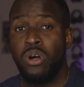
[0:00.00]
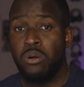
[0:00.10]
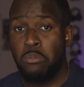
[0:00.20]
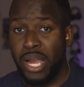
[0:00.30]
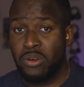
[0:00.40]

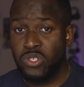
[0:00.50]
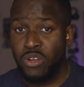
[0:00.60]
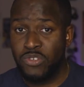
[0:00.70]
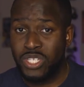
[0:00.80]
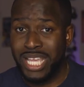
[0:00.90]
well,
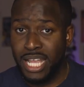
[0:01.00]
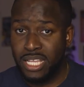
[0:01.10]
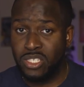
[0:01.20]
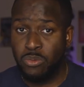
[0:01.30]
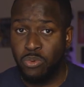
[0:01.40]
Microsoft just
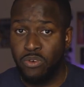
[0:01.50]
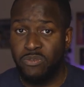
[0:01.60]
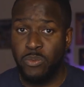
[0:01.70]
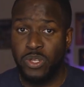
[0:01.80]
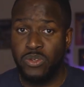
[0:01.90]
ended support
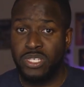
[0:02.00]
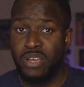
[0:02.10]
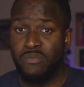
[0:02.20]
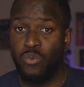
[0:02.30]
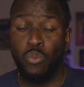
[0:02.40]
for Windows
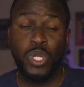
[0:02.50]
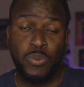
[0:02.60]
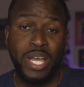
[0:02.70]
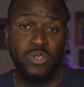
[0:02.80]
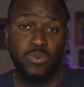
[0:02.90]
7, what
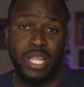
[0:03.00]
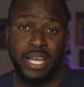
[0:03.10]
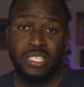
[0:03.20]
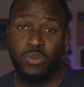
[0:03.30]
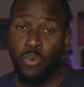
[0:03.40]
do I do next?